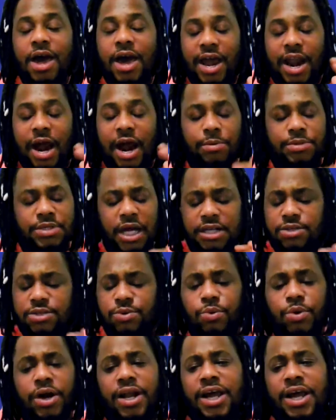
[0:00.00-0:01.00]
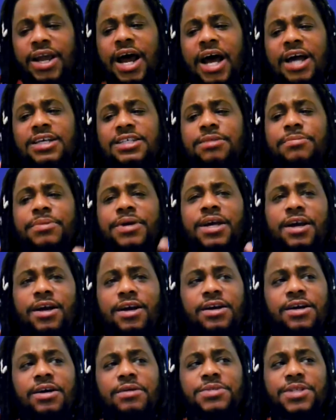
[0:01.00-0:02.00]
And I was like 20, and I used to be
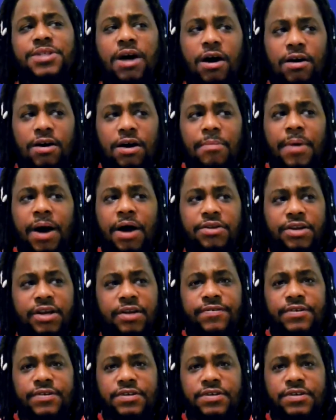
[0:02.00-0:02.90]
hearing him talk about